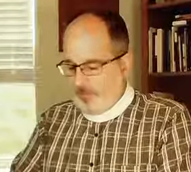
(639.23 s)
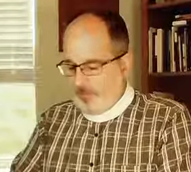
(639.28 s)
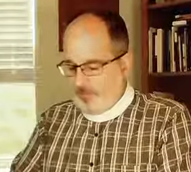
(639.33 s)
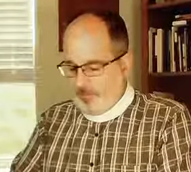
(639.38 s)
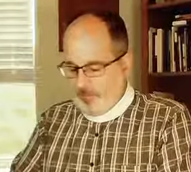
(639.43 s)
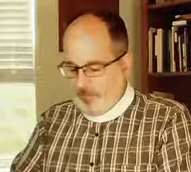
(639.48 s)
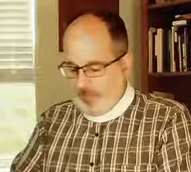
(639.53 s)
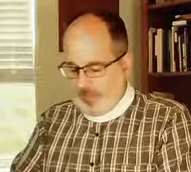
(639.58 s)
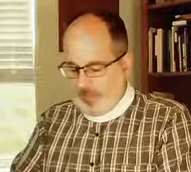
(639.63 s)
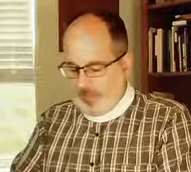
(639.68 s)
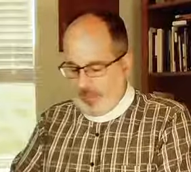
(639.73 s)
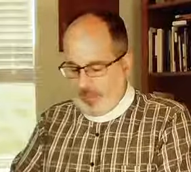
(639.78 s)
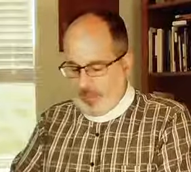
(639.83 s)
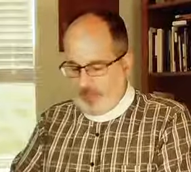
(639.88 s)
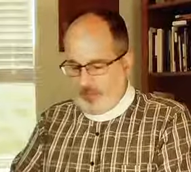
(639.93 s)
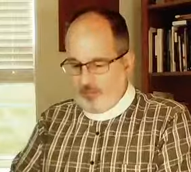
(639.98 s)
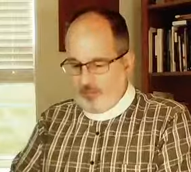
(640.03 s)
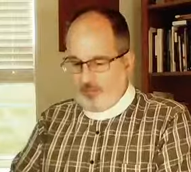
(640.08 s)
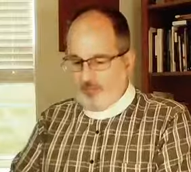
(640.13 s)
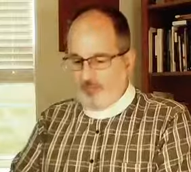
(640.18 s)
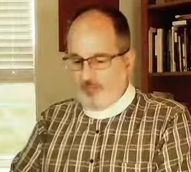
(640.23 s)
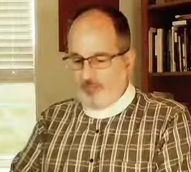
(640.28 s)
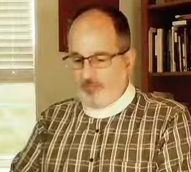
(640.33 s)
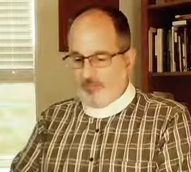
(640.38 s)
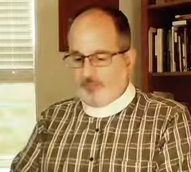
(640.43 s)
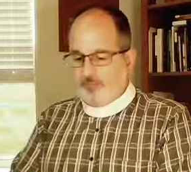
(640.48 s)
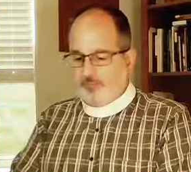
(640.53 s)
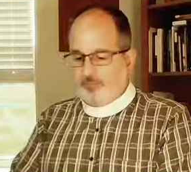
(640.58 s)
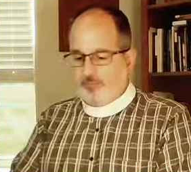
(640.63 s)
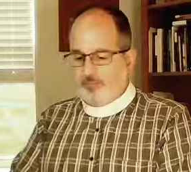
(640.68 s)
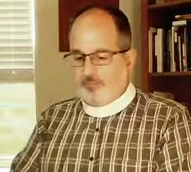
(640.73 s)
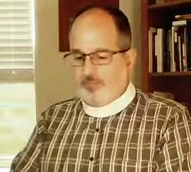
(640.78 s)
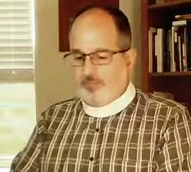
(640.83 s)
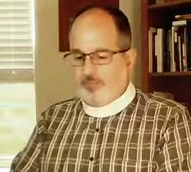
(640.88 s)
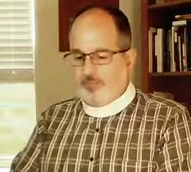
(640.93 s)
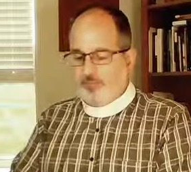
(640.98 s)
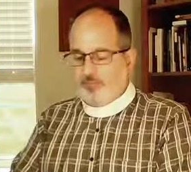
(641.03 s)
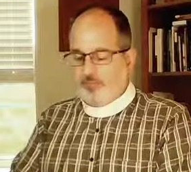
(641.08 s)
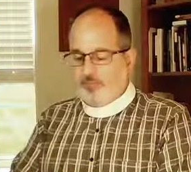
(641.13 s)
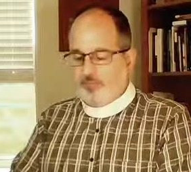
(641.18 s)

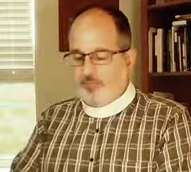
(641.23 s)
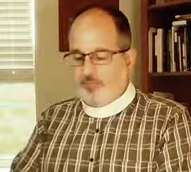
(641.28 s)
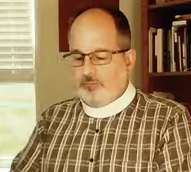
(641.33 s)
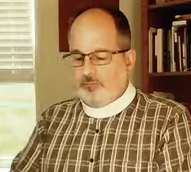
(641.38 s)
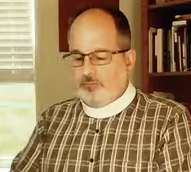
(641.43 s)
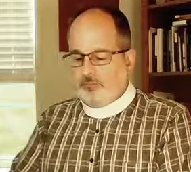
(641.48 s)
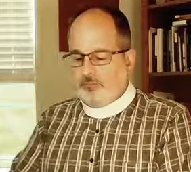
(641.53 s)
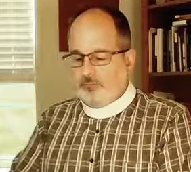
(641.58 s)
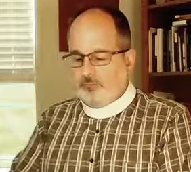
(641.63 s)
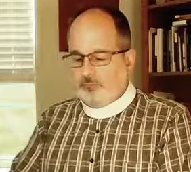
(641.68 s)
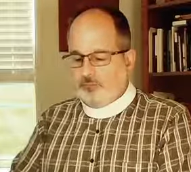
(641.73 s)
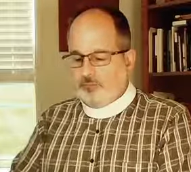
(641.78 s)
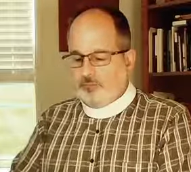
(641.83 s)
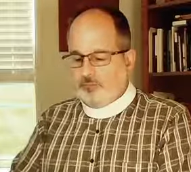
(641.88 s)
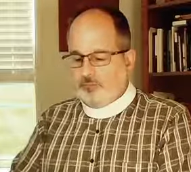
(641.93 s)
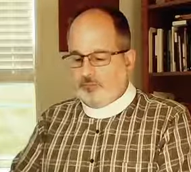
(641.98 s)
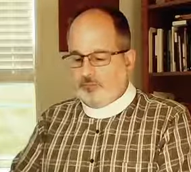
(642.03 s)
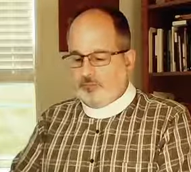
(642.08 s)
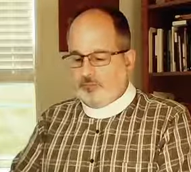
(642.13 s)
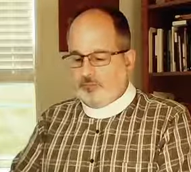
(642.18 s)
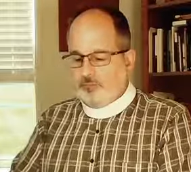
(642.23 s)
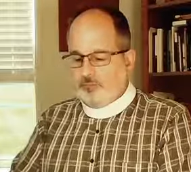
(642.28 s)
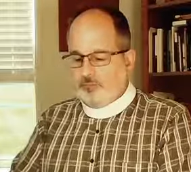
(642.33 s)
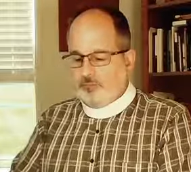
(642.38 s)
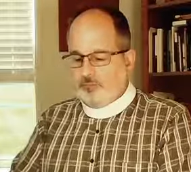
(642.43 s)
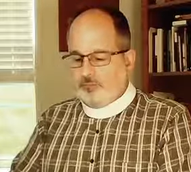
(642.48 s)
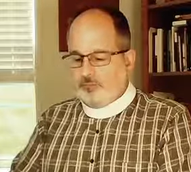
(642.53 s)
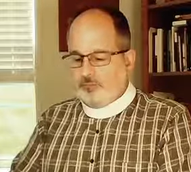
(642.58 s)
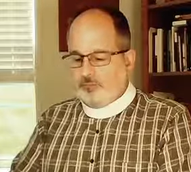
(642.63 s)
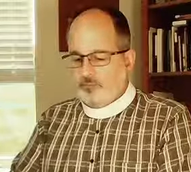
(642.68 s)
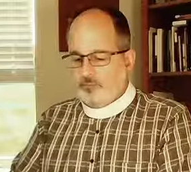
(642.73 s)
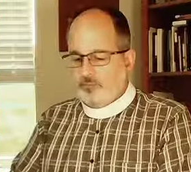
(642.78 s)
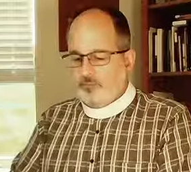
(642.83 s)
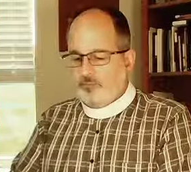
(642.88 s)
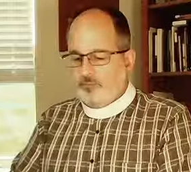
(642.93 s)
Nothing is said.